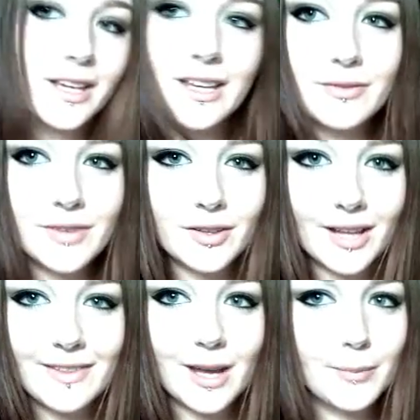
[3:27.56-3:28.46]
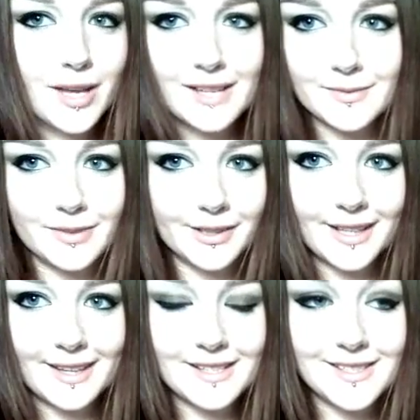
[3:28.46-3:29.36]
It felt like that, but it hasn't felt
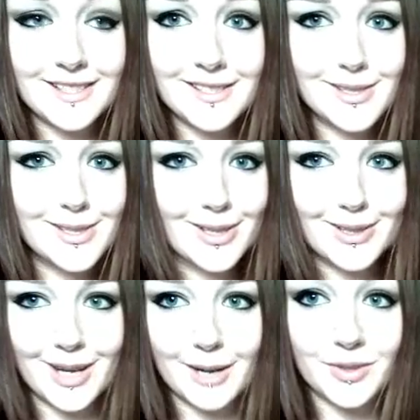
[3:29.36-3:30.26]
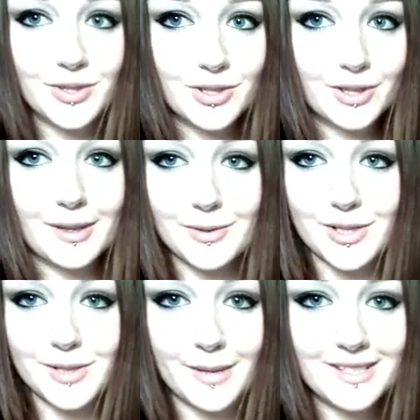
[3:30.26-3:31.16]
like that since, so I'm not sure if that was
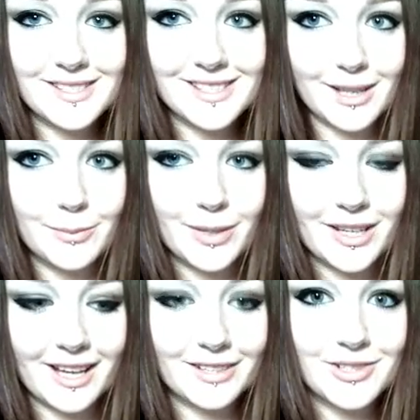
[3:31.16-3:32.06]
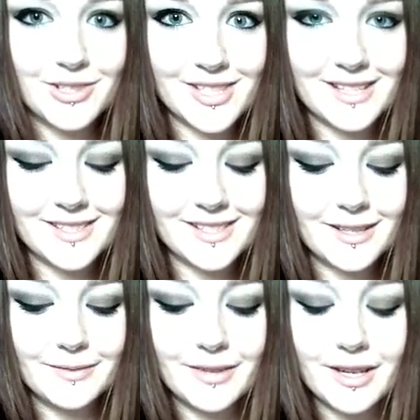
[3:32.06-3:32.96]
just my skin being extra
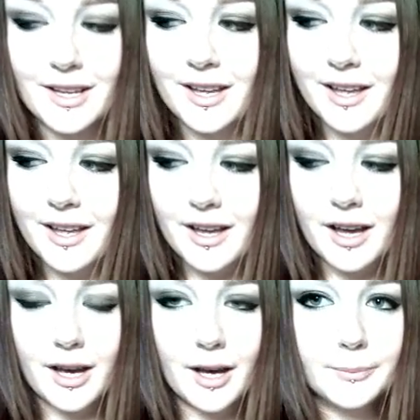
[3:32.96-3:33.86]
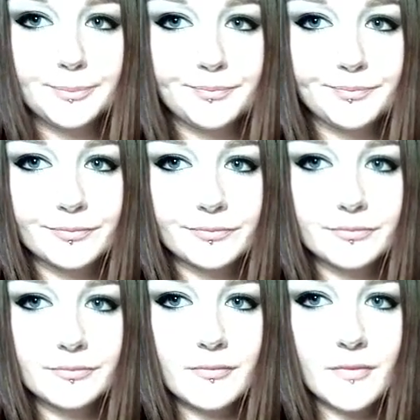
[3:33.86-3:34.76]
sensitive. The
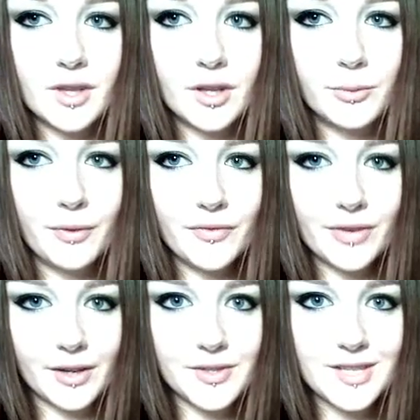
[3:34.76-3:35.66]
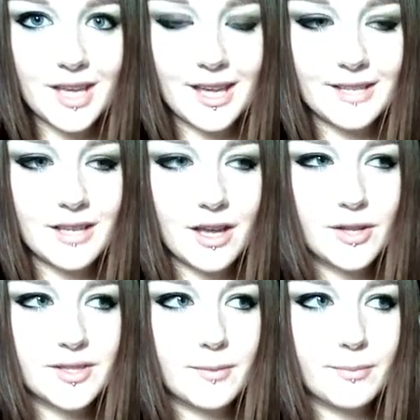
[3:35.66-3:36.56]
one thing I'll say is I
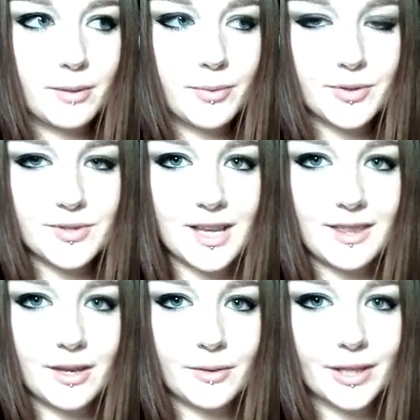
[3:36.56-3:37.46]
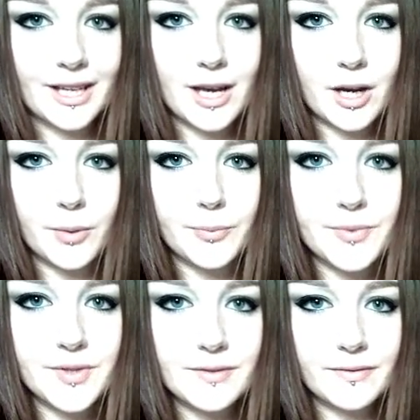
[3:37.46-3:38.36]
heard some people say that it really
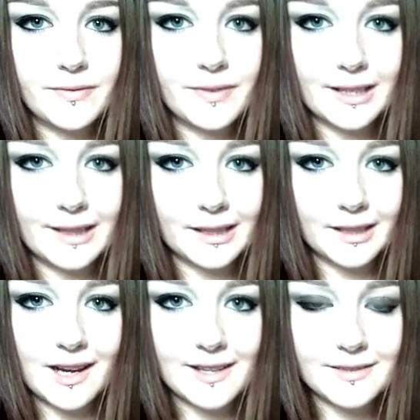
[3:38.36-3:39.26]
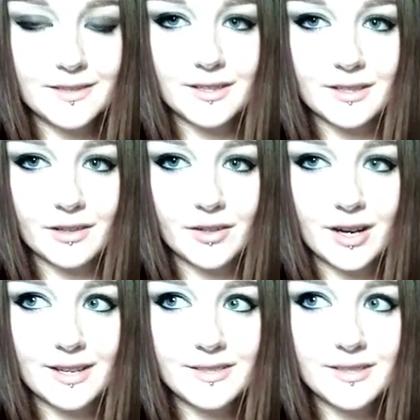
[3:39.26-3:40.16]
helps fill in the lines under their
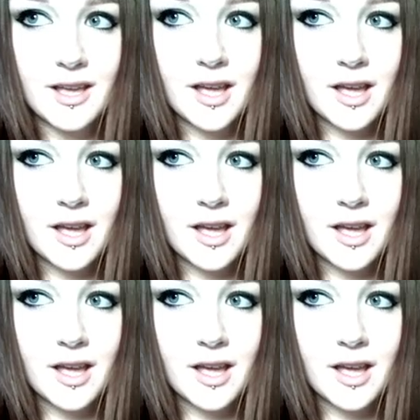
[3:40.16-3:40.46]
eyes.